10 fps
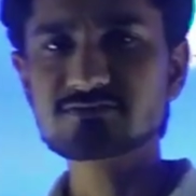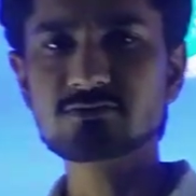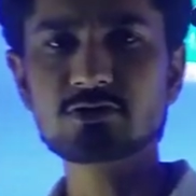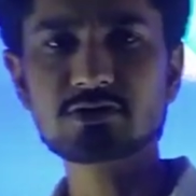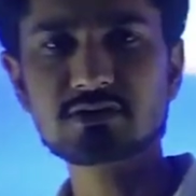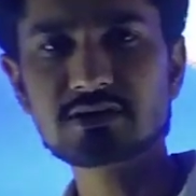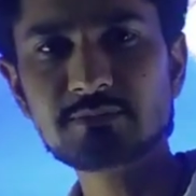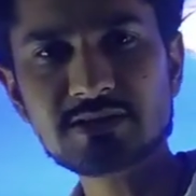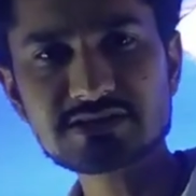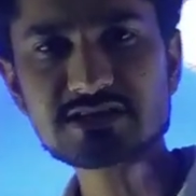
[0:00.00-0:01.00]
for
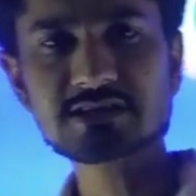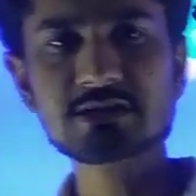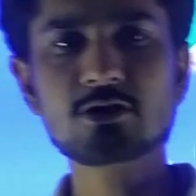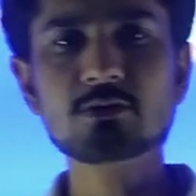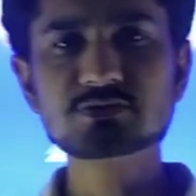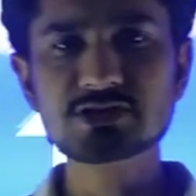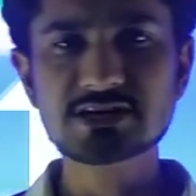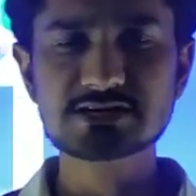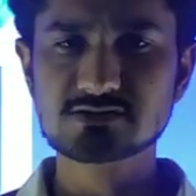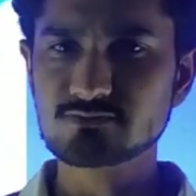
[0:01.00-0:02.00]
imaging the objects,